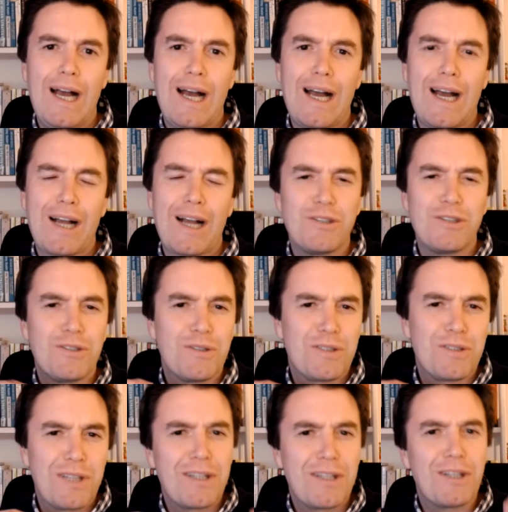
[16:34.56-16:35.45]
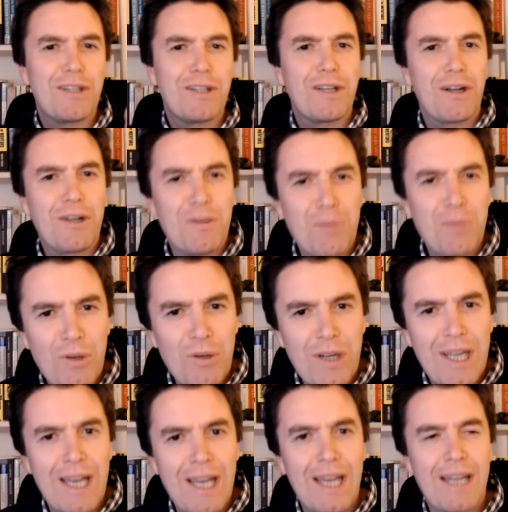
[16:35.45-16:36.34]
Because you said that they're
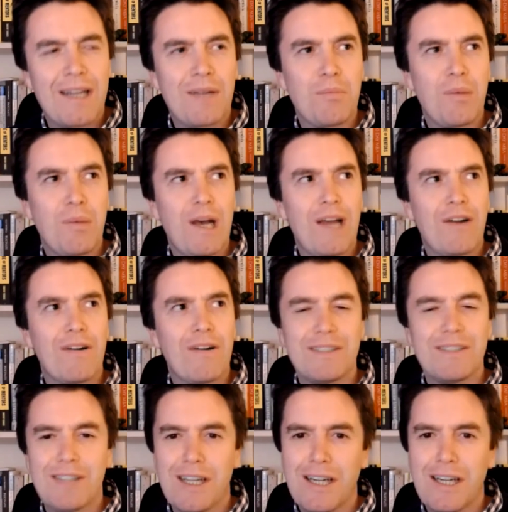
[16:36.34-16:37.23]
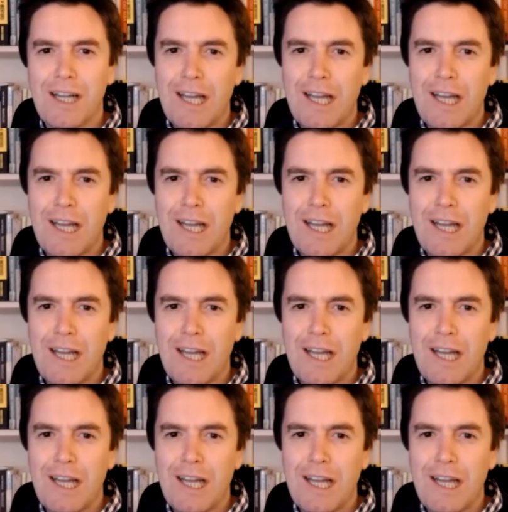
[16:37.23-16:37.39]
communicating better. Is that,